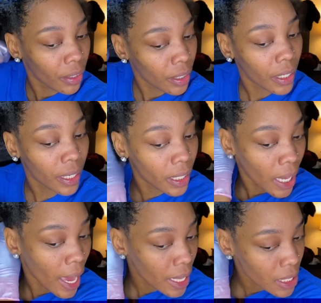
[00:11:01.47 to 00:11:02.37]
It
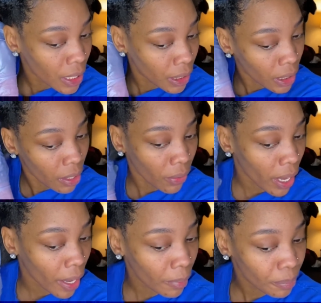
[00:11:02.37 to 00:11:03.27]
glides, honey,
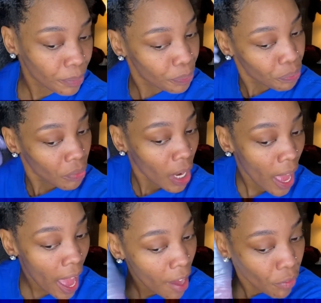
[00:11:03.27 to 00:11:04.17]
okay?
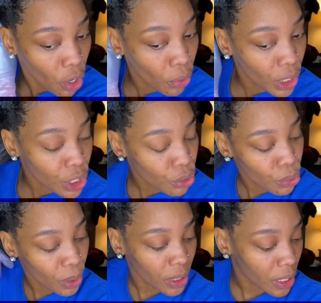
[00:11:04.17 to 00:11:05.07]
I have no issues
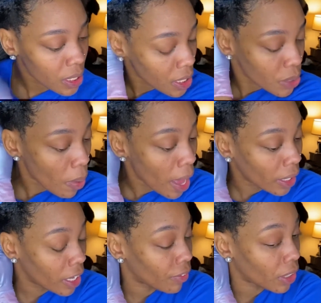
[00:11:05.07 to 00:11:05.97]
with this. That's why I
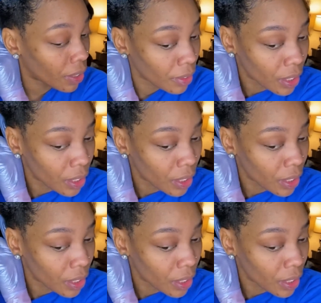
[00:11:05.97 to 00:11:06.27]
love it.